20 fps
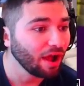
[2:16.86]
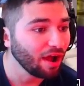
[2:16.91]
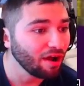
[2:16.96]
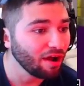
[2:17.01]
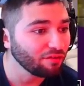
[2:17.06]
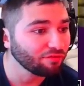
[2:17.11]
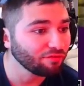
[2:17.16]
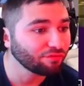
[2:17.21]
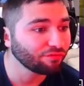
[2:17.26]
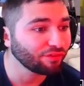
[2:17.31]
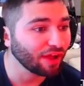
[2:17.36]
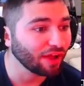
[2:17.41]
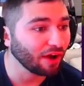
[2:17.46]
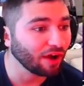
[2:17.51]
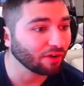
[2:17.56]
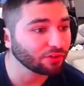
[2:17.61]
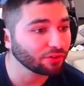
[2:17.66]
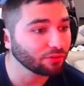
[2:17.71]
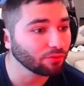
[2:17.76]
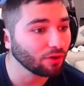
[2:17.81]
of
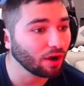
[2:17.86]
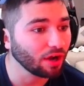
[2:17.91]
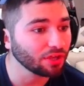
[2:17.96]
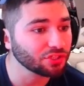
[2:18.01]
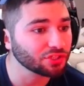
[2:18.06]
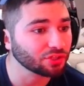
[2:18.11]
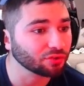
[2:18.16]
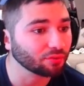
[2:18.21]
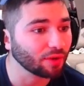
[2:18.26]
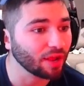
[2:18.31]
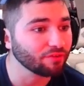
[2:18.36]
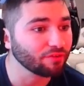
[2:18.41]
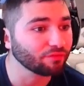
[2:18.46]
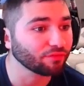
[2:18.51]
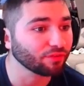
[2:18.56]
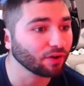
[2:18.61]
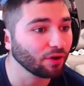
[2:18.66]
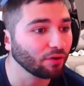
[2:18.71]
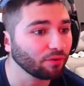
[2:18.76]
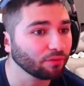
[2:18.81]
value. Hunter
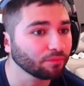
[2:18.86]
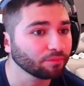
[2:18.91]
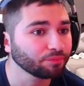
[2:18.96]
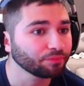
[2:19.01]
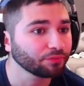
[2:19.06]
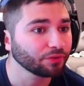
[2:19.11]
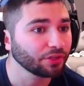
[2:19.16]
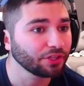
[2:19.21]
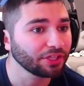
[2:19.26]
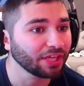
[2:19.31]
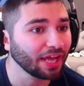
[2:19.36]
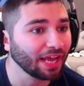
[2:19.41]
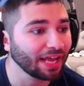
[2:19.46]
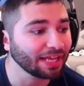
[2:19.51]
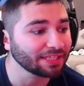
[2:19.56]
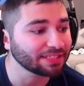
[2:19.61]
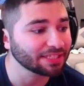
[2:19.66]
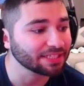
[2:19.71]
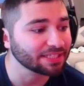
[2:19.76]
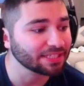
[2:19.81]
Renfrow, you
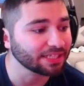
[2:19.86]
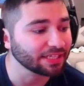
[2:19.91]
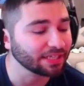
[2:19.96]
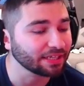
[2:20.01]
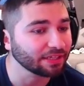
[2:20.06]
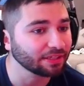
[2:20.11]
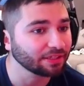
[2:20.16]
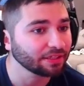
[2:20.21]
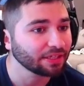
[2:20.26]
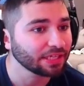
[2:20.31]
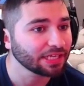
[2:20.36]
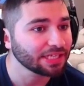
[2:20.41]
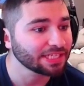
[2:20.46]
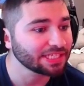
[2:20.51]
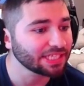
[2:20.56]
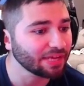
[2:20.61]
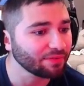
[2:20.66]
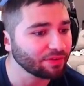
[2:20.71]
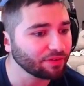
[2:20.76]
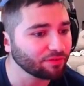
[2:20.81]
hate to see it.
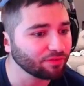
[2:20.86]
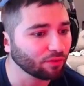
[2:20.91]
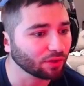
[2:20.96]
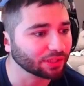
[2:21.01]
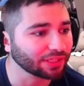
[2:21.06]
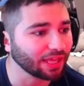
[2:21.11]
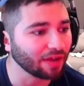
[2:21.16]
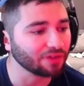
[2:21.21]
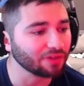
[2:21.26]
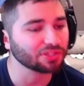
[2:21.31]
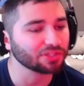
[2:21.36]
74,000